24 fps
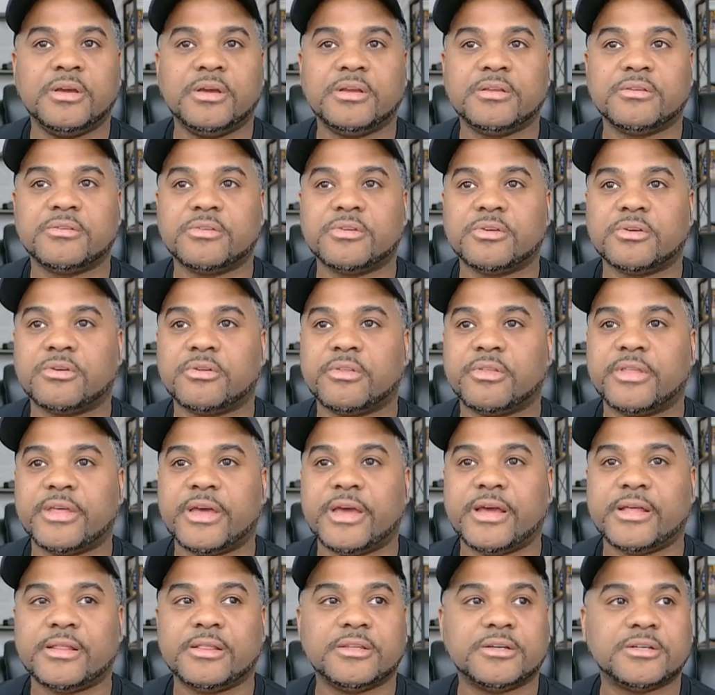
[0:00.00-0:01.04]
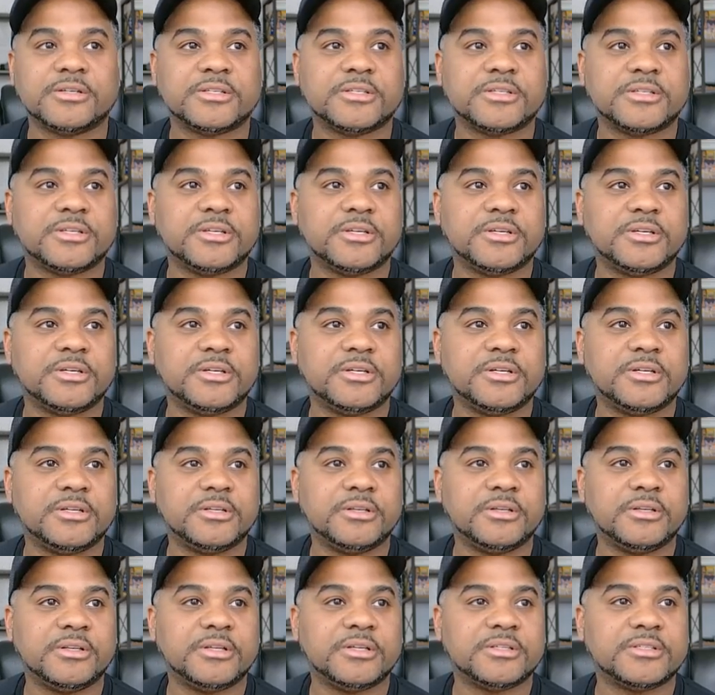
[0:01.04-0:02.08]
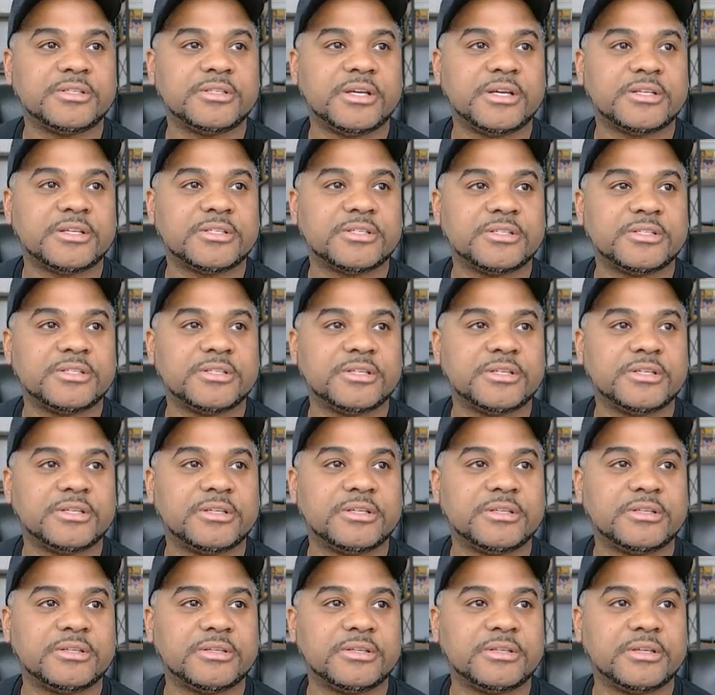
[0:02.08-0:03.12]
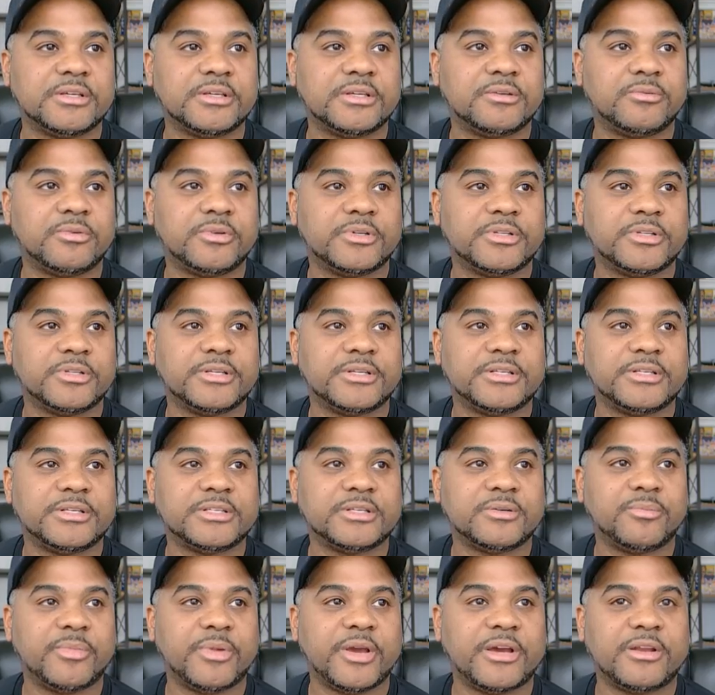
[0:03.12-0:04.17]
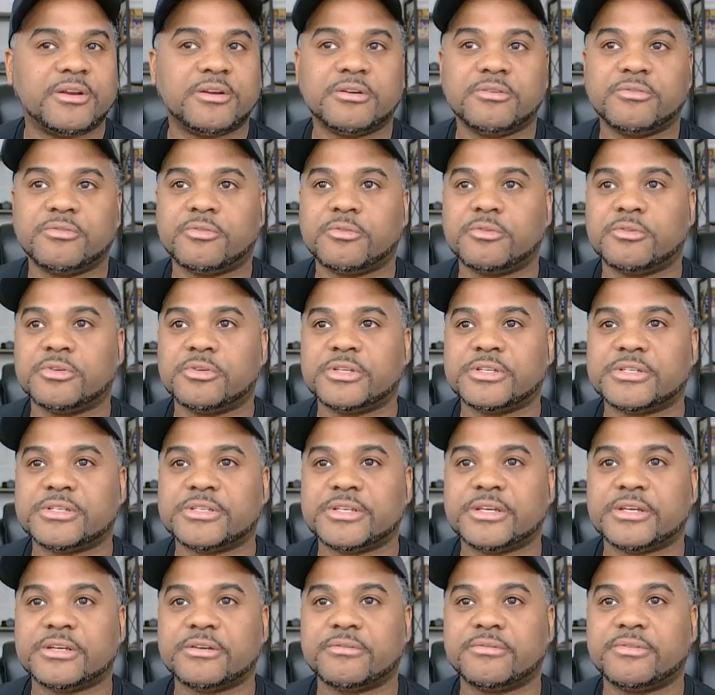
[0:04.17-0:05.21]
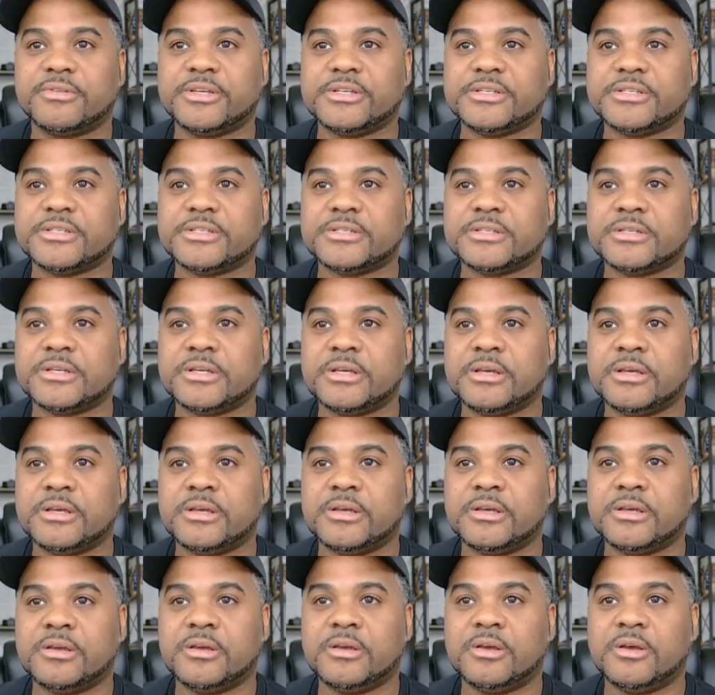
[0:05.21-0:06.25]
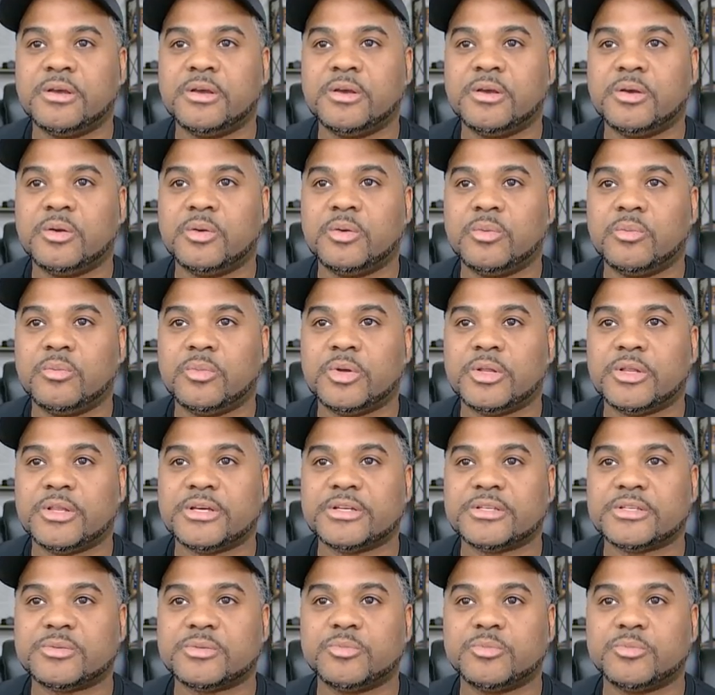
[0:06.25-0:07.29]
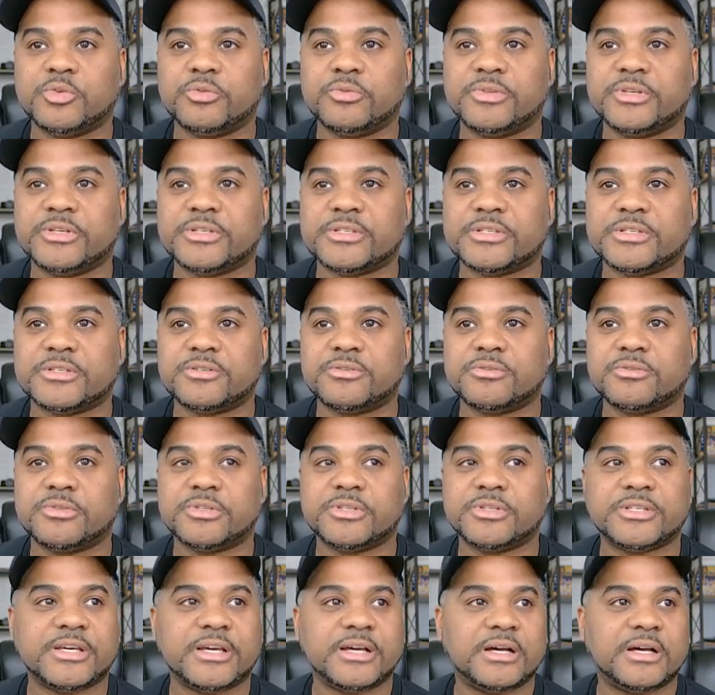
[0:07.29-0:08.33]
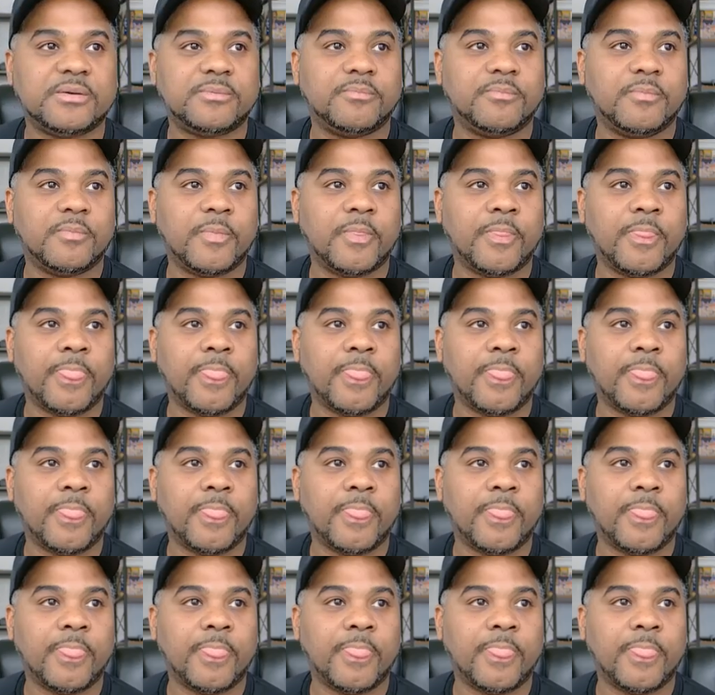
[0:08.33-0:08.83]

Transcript: And so that looks good. Let's actually, it really doesn't matter for the sake of this. But let's move this to the top.